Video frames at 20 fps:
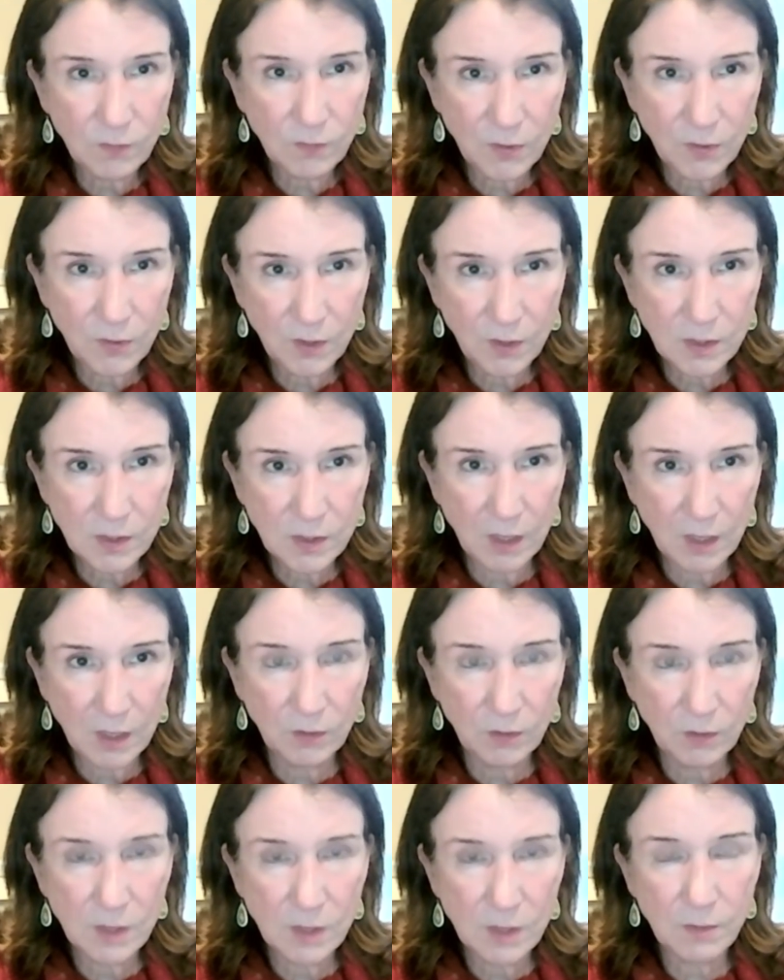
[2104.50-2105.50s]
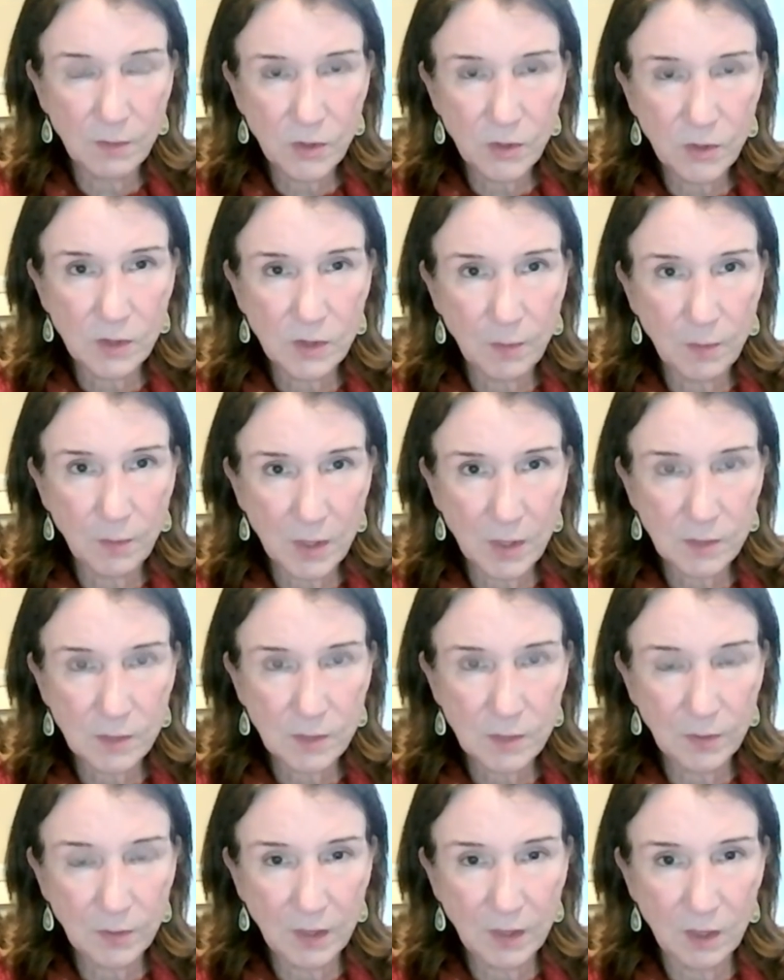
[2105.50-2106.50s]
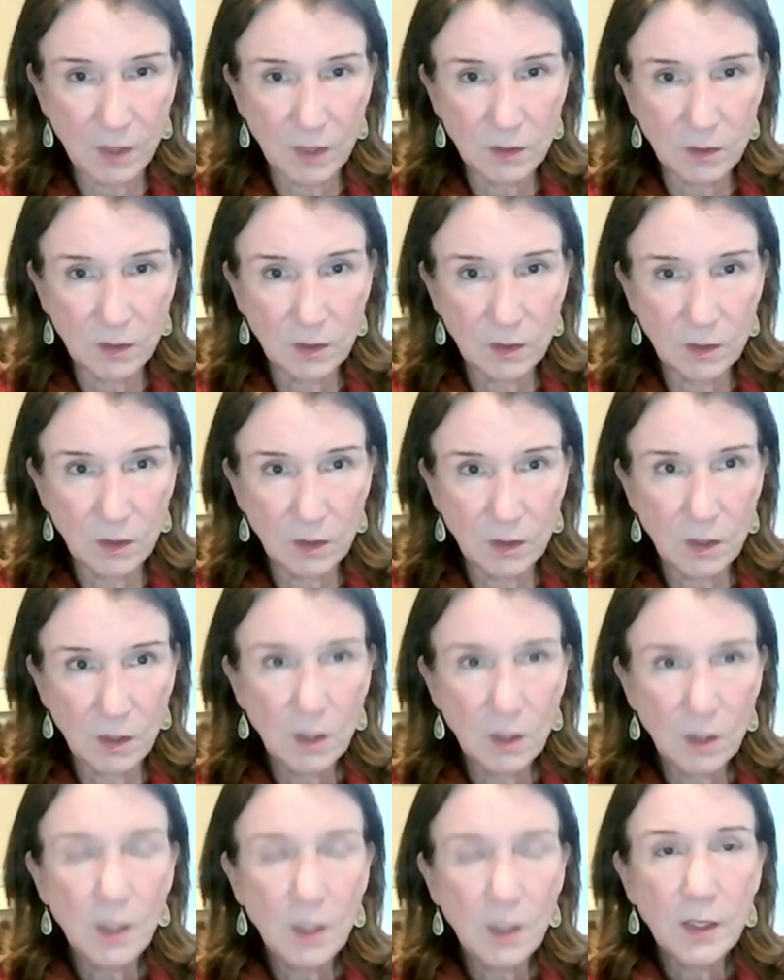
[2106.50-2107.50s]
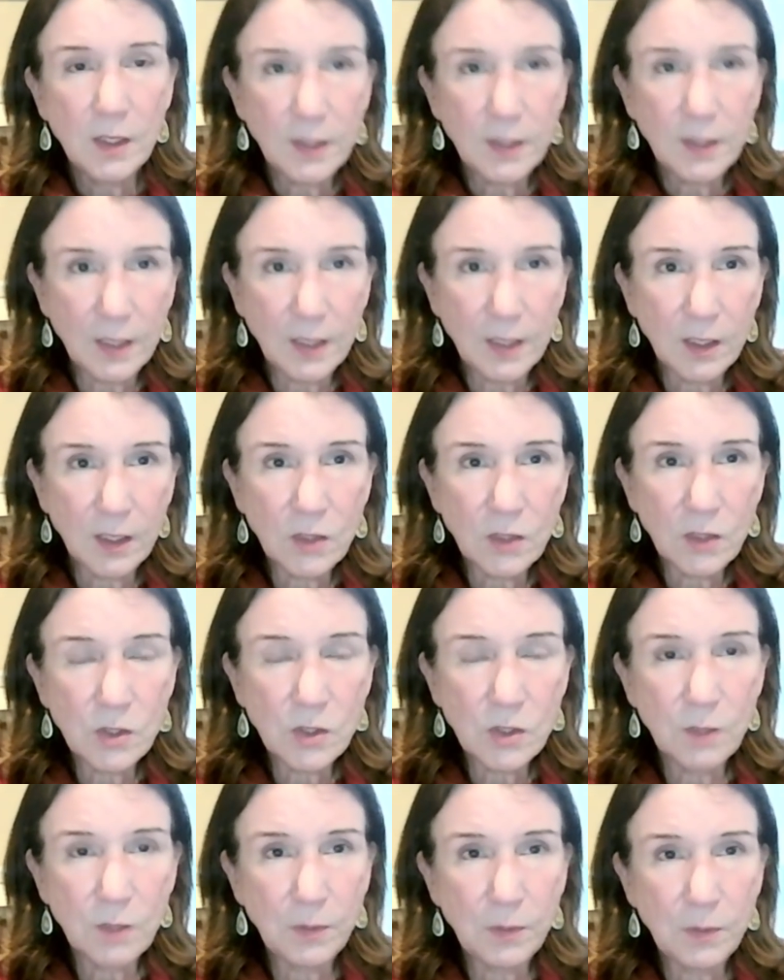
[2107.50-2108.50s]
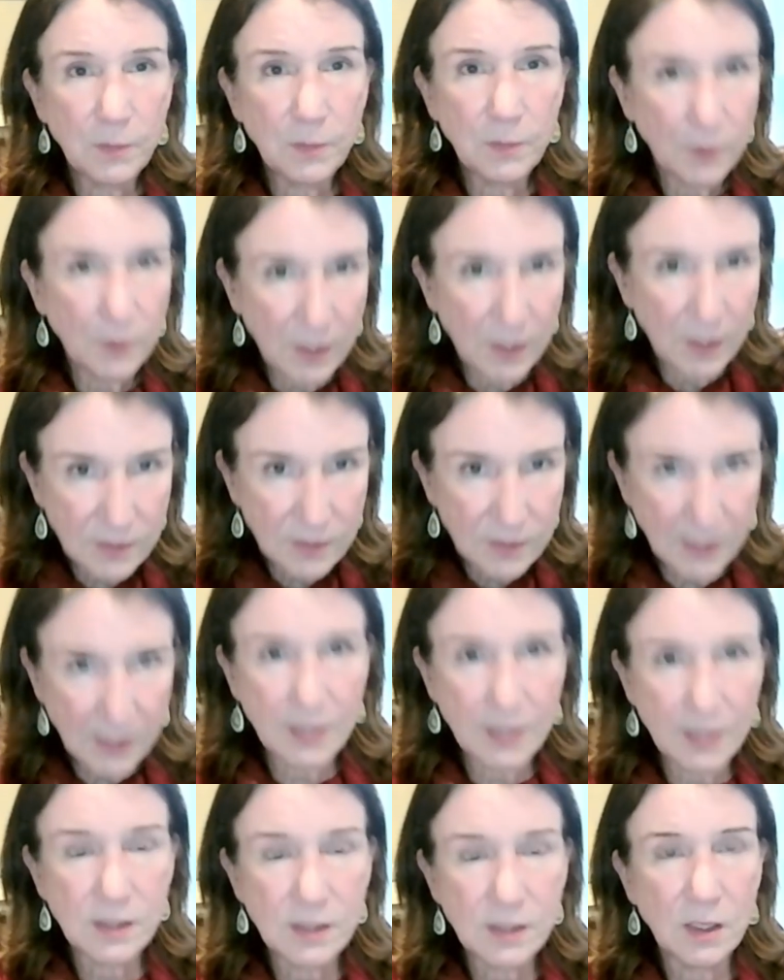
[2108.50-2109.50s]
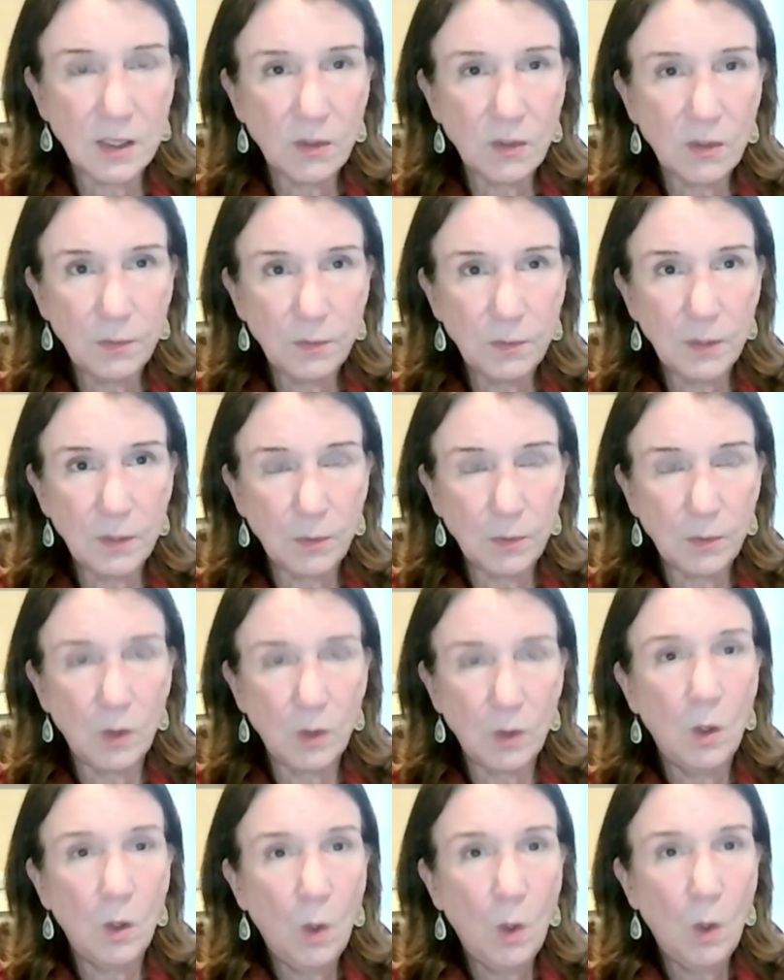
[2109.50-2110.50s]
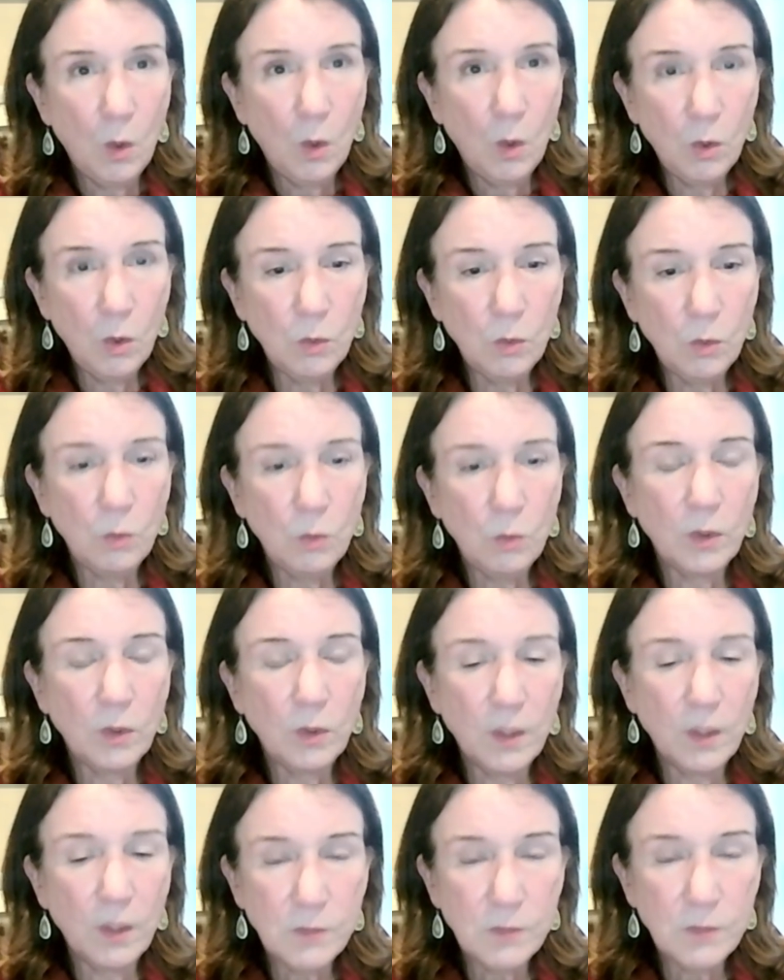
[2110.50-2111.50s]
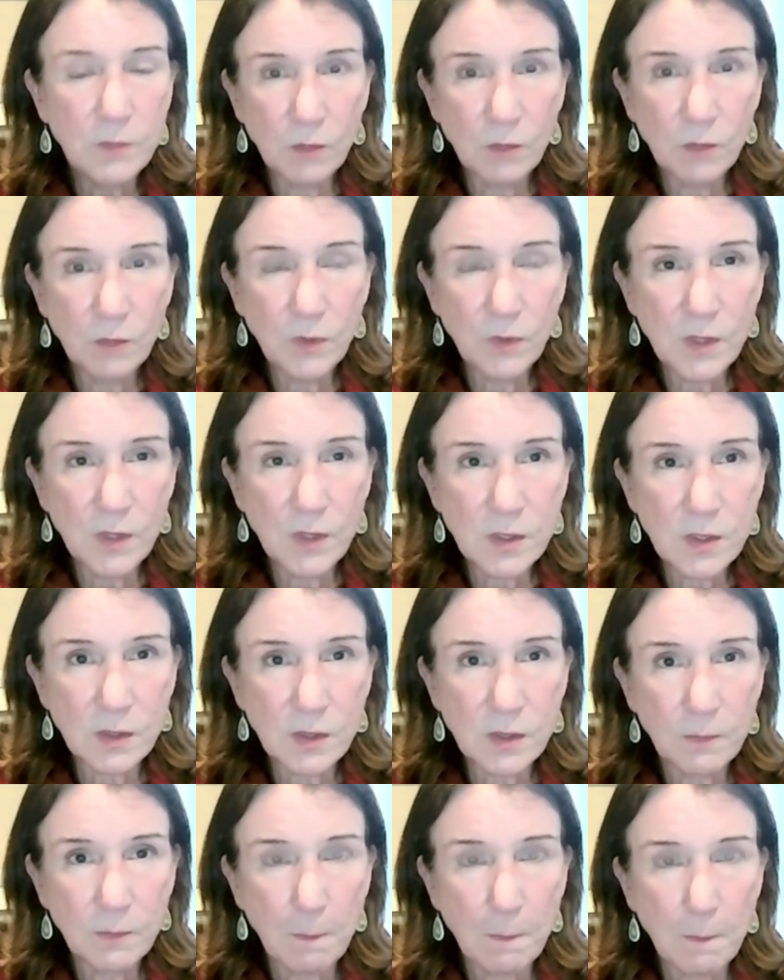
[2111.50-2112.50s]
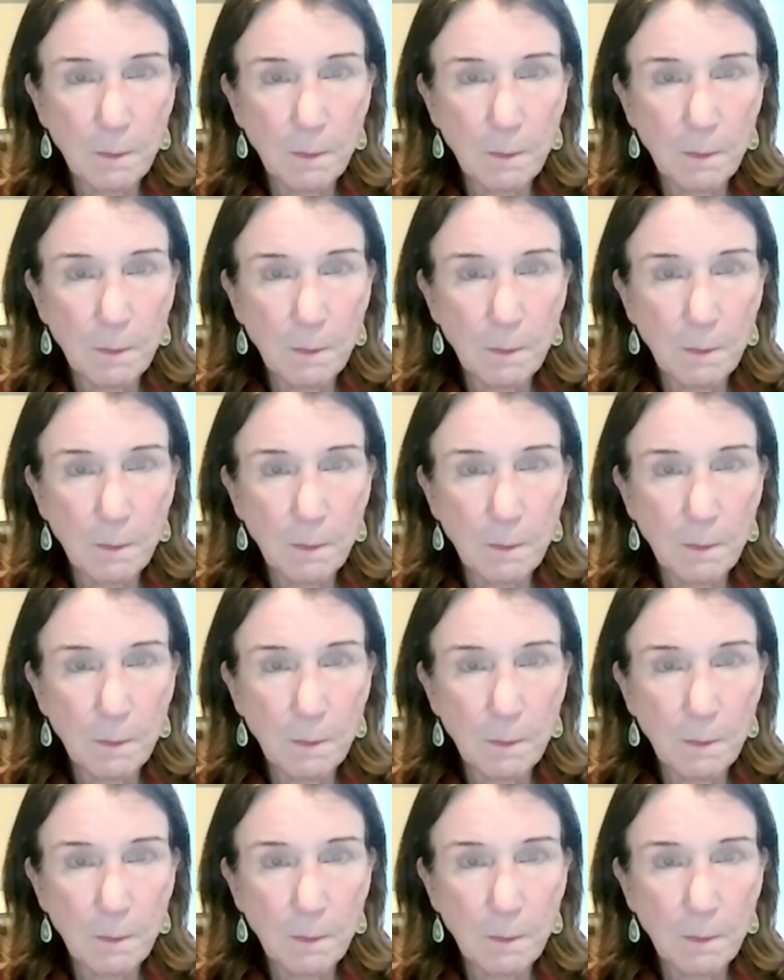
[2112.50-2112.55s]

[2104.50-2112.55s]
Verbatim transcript: everything down as much as they possibly can. Getting to the people and testing the people who come down with this,